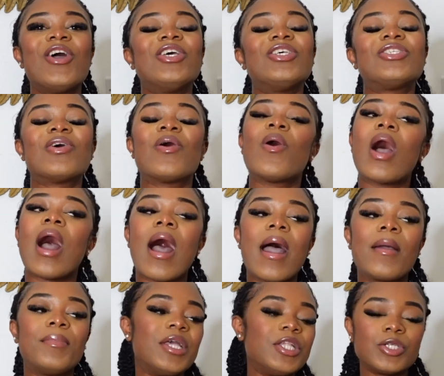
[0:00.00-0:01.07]
So
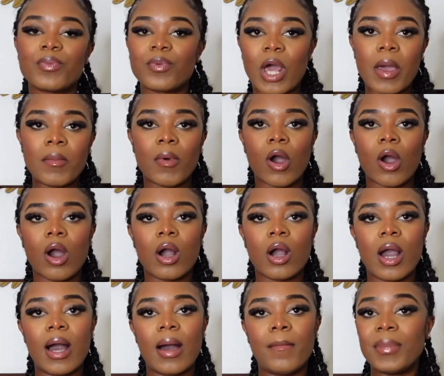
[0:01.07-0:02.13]
I've been to Primark,
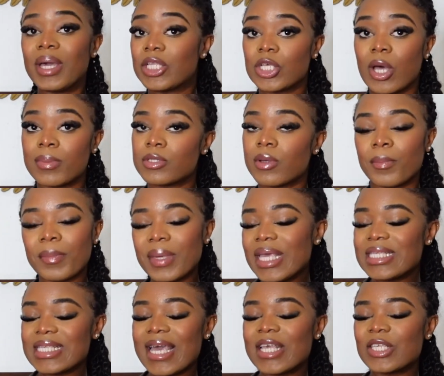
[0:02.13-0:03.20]
I picked up some
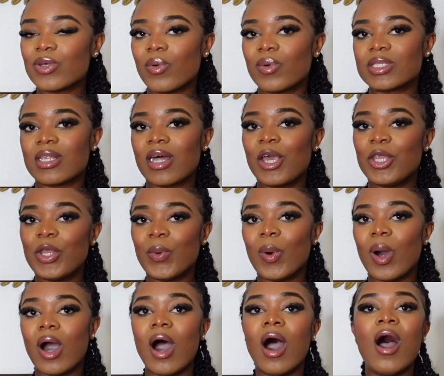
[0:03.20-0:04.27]
pieces, so I was like, you know
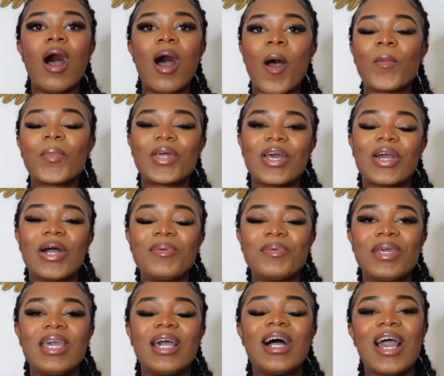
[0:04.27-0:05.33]
what, I'm gonna come
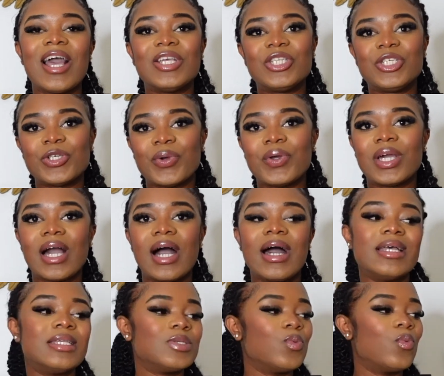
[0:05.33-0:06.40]
here and show you
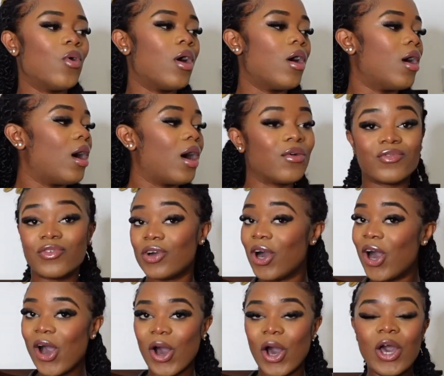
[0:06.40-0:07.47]
guys what I've
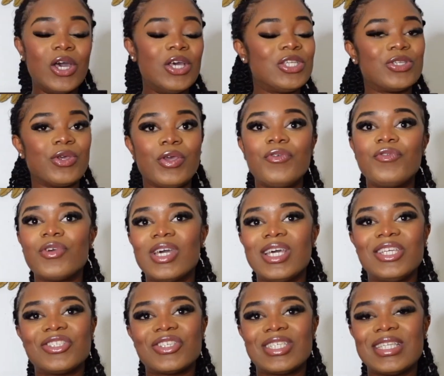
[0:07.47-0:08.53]
got. So if you're
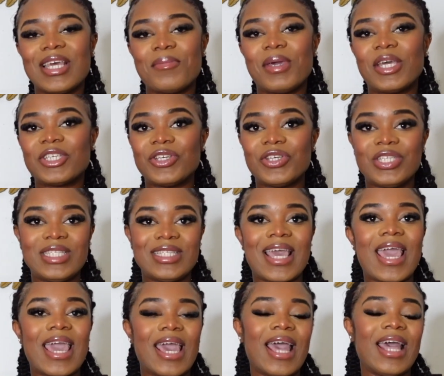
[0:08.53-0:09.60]
interested, make sure you
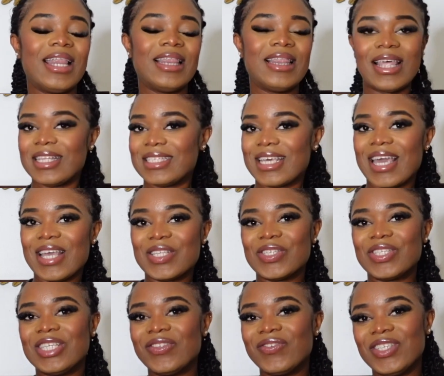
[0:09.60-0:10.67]
stay and let's get
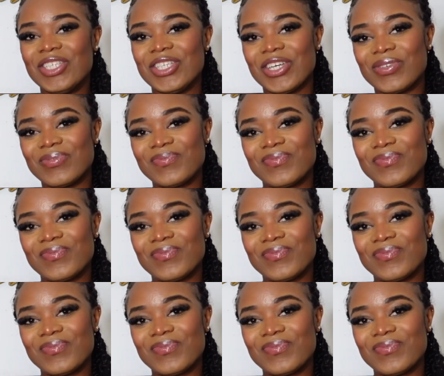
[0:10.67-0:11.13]
into this video.